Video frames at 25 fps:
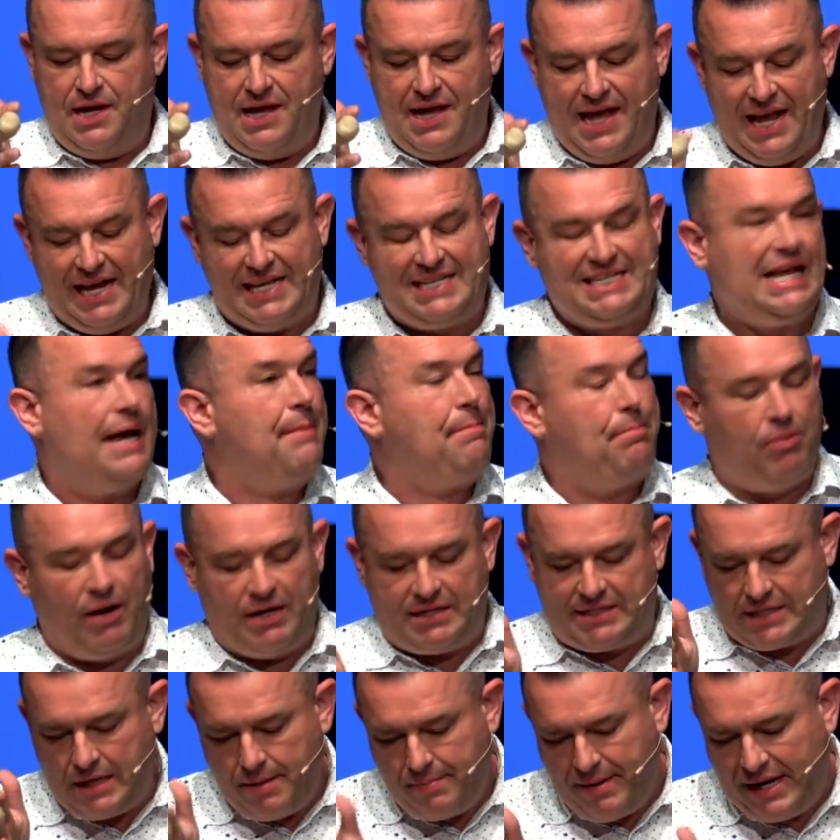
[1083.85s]
He
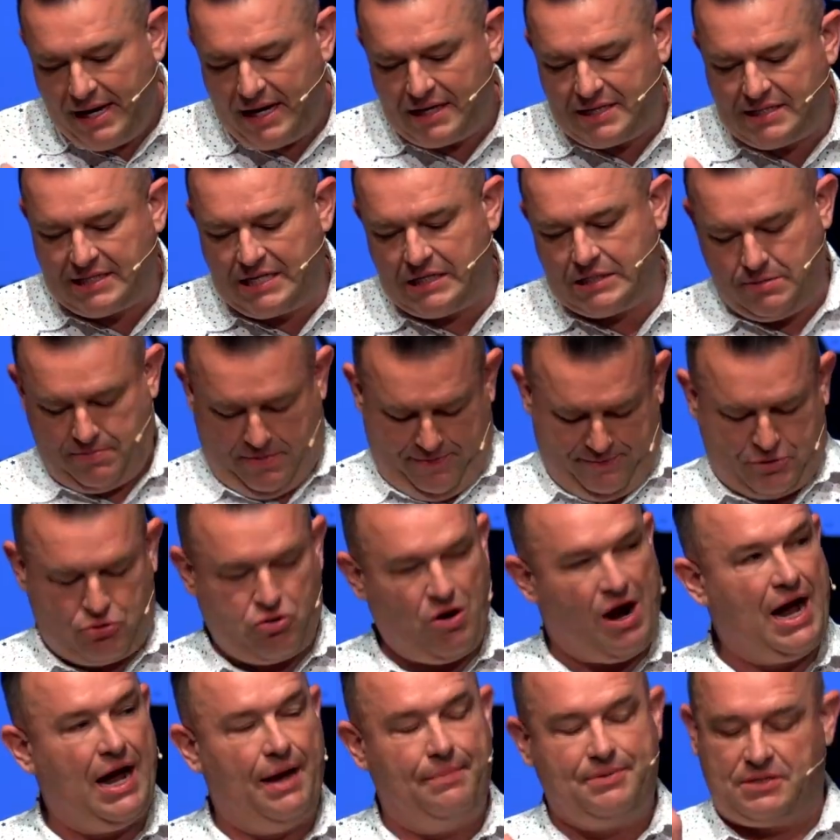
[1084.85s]
separates them in a system of
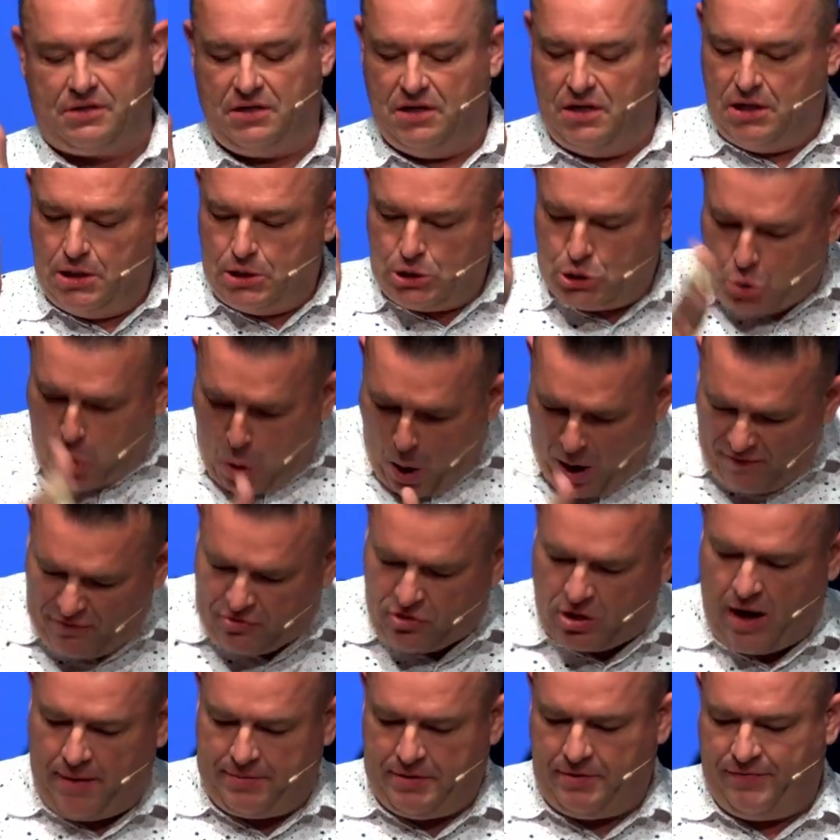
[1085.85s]
tribes, 12
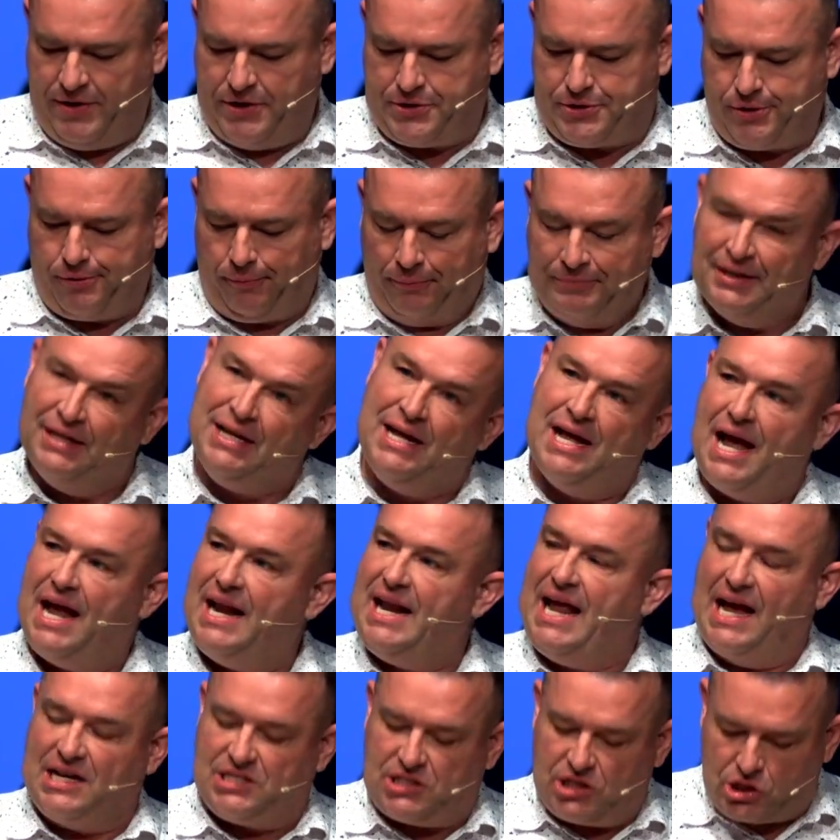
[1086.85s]
tribes of Israel,
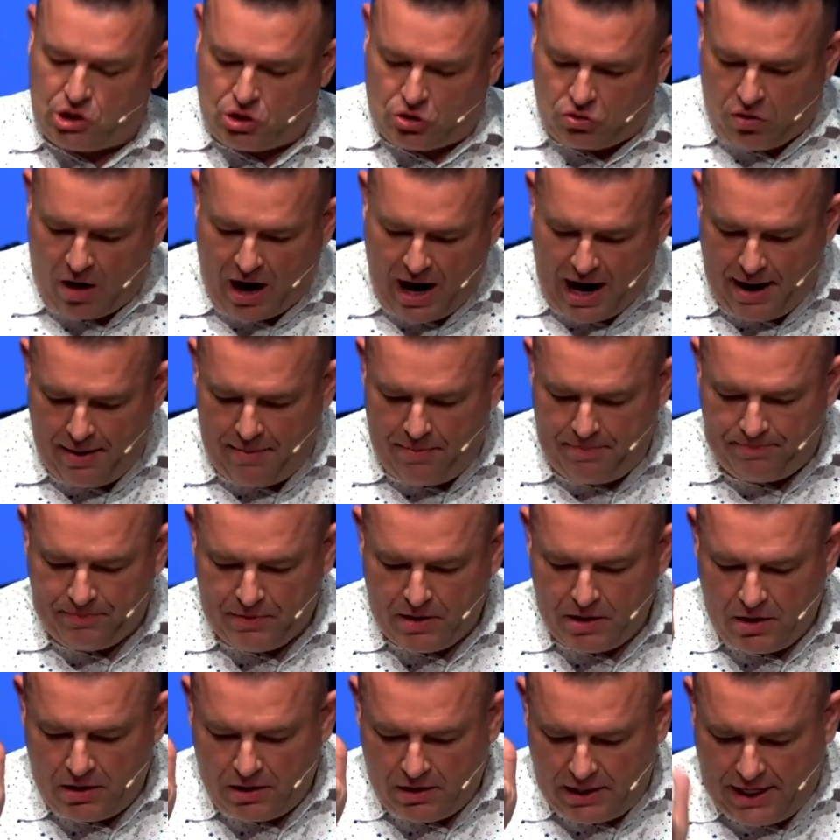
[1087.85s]
and he has a tribe
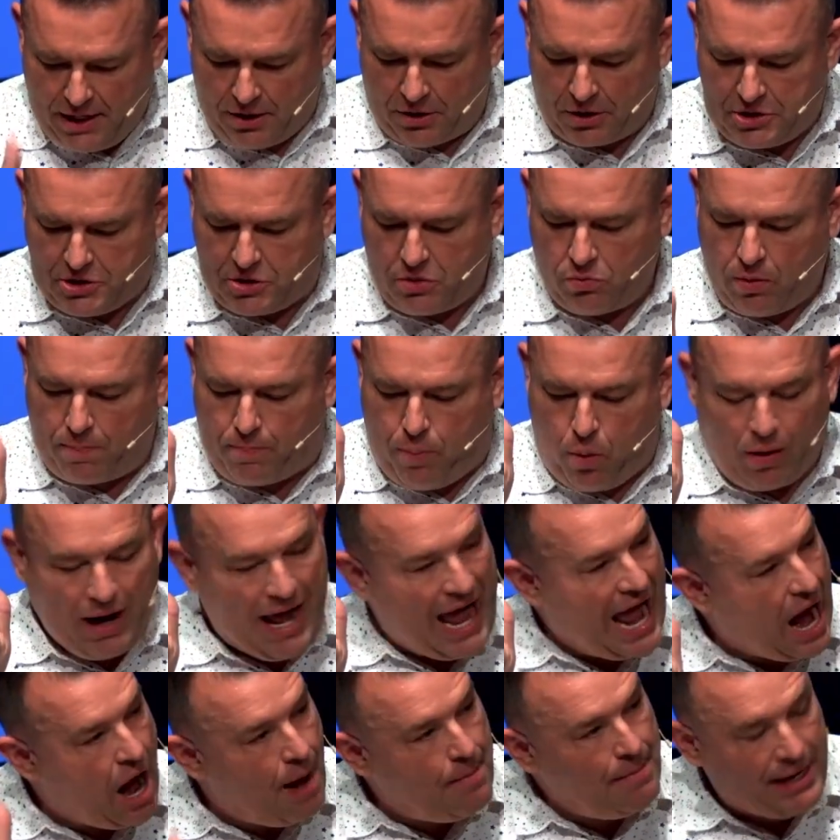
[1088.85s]
leaders report
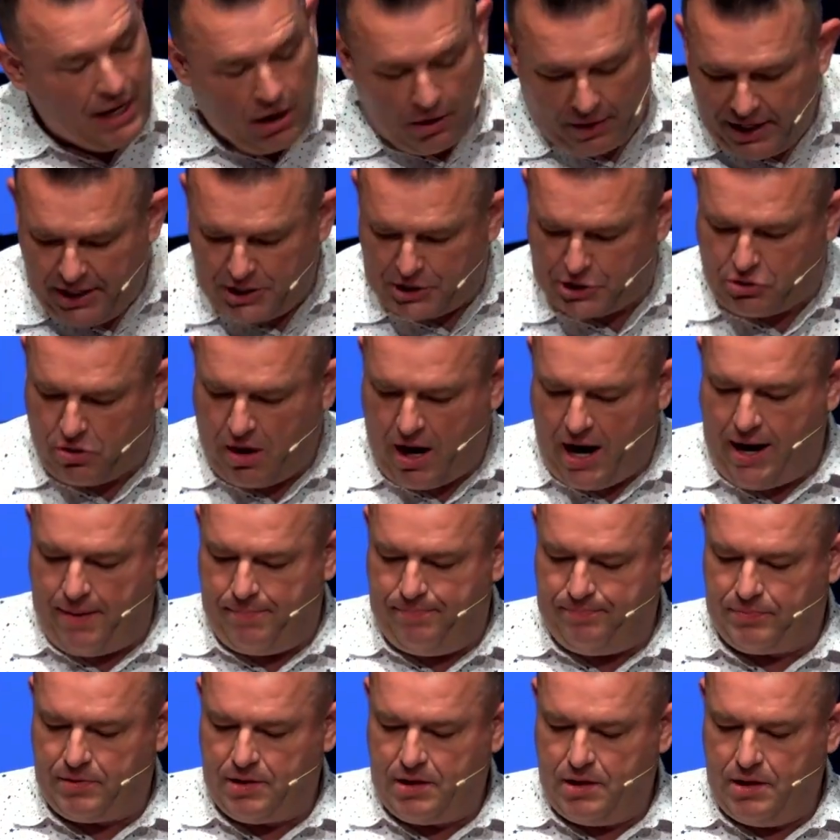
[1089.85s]
how many are in each tribe.